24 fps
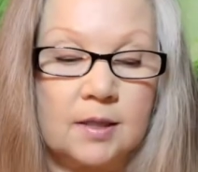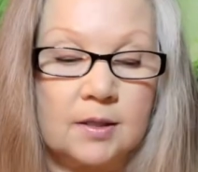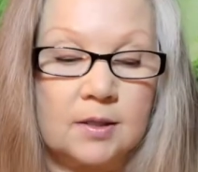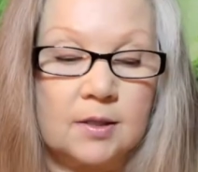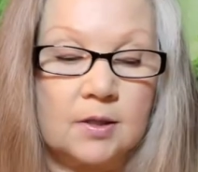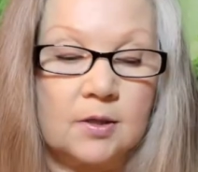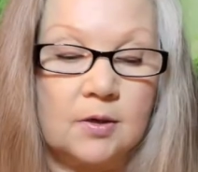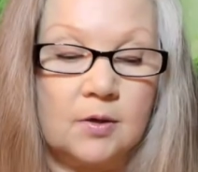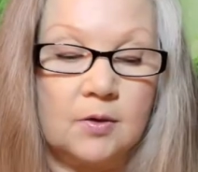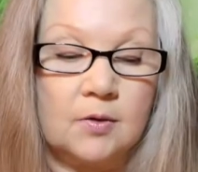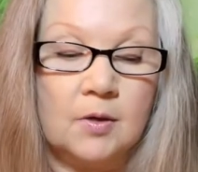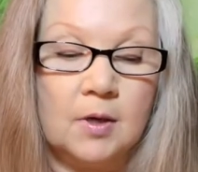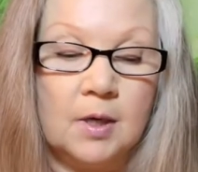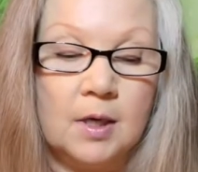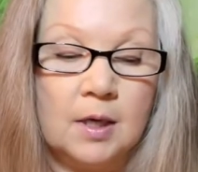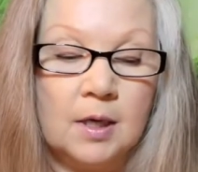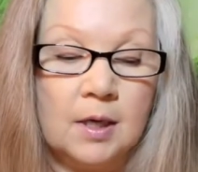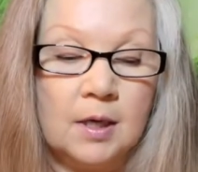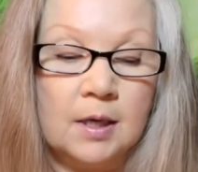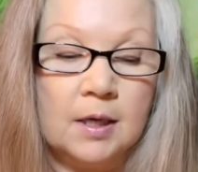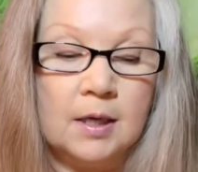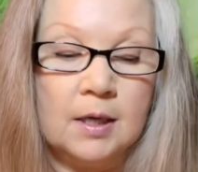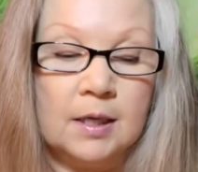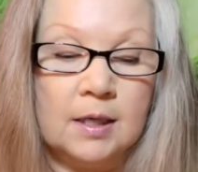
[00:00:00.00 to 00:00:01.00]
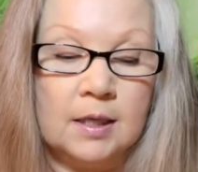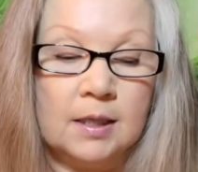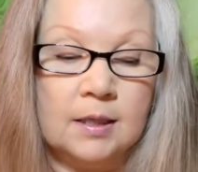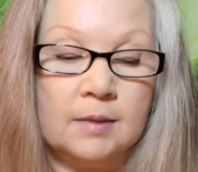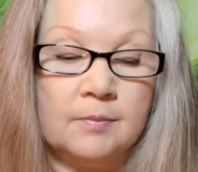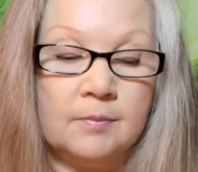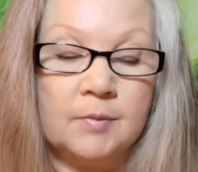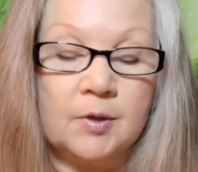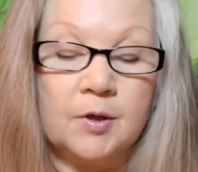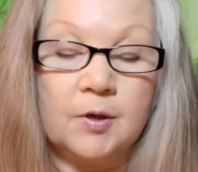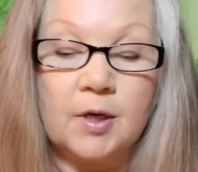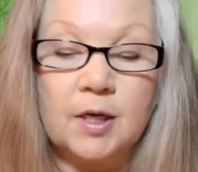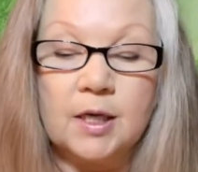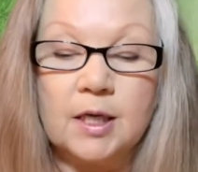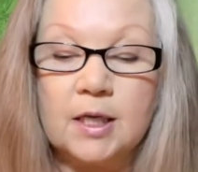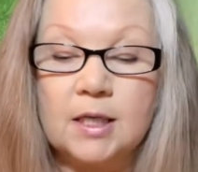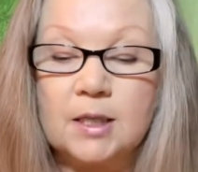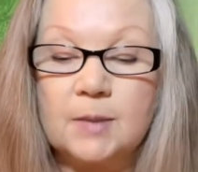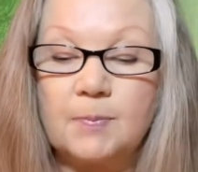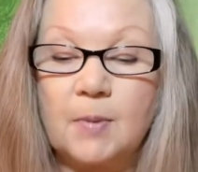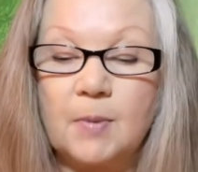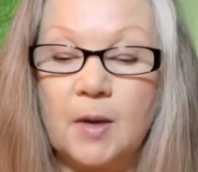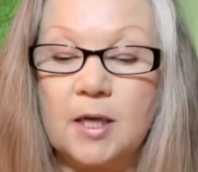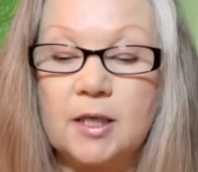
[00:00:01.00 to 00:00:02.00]
So you can
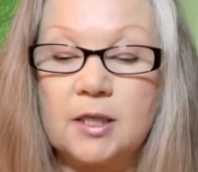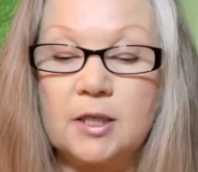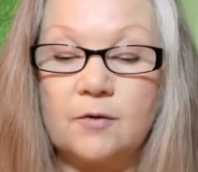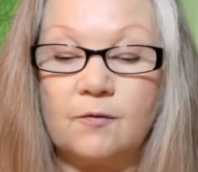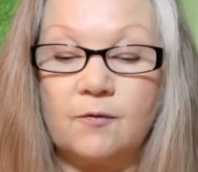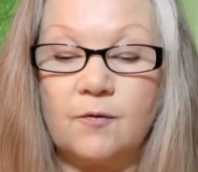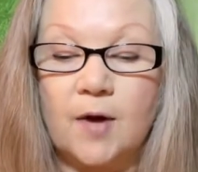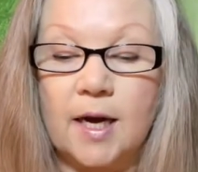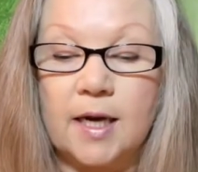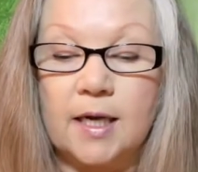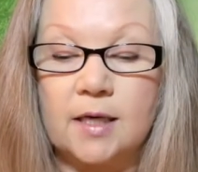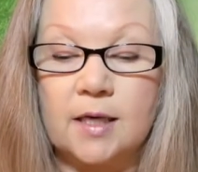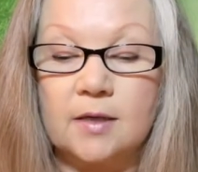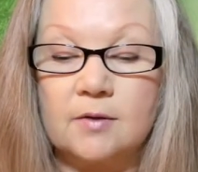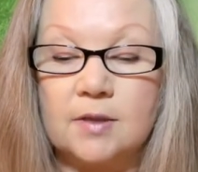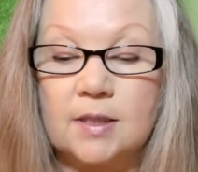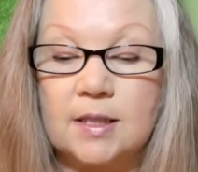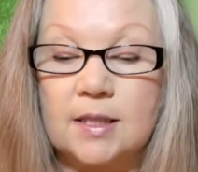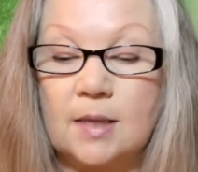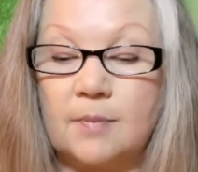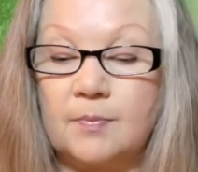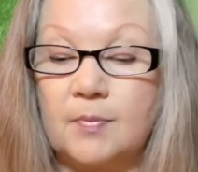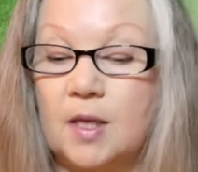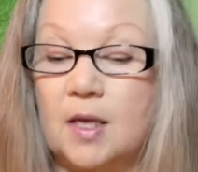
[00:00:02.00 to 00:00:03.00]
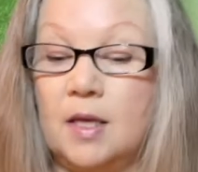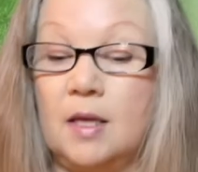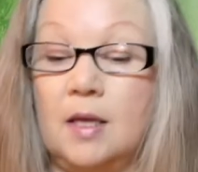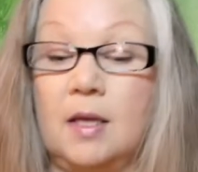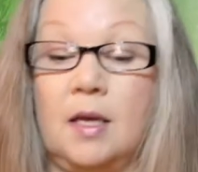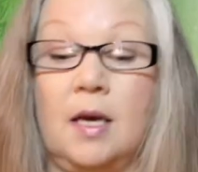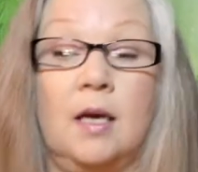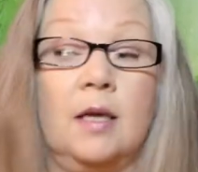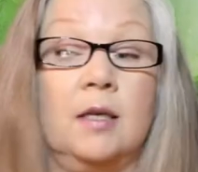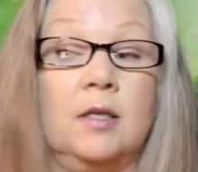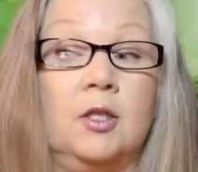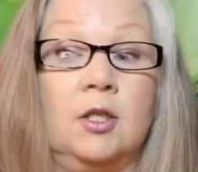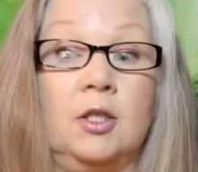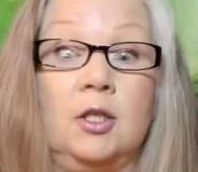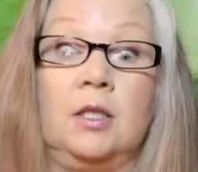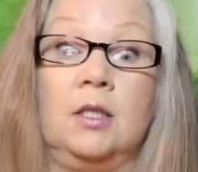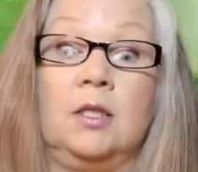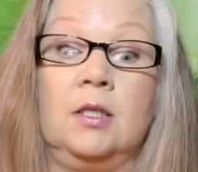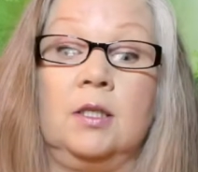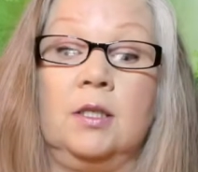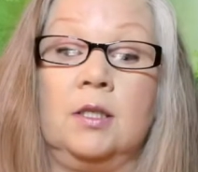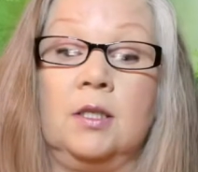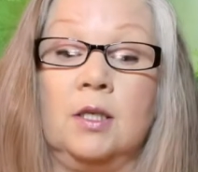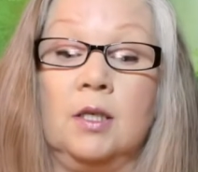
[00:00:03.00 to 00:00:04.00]
expect to find out something that
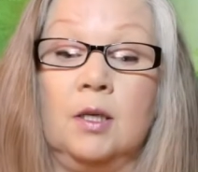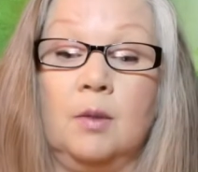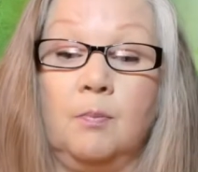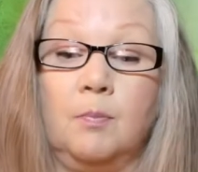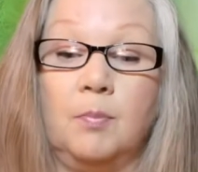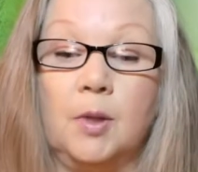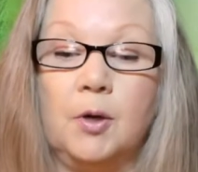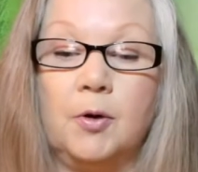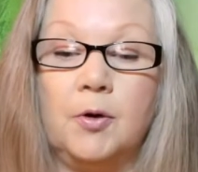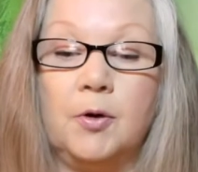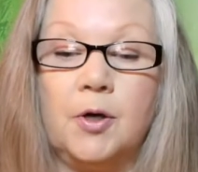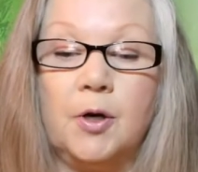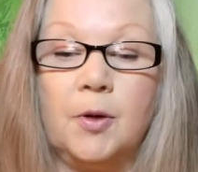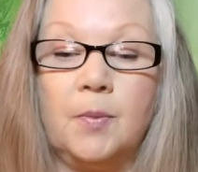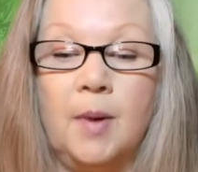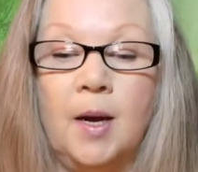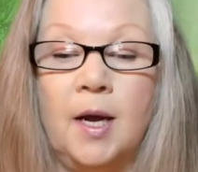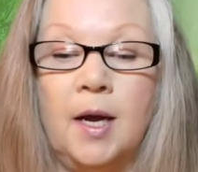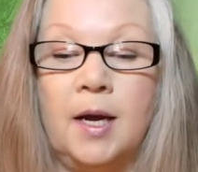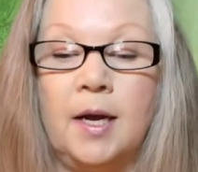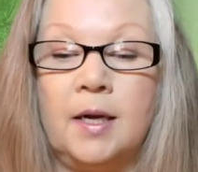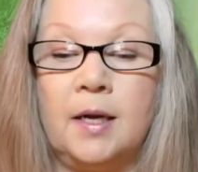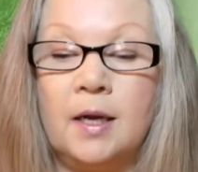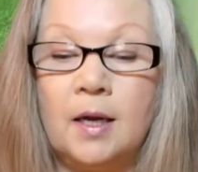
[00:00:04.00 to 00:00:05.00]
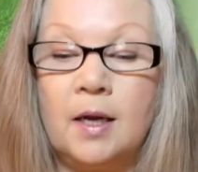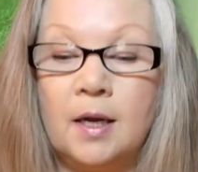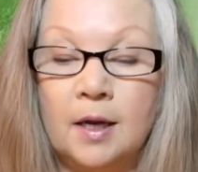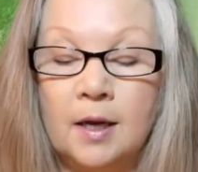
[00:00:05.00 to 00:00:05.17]
just is going to blow your mind.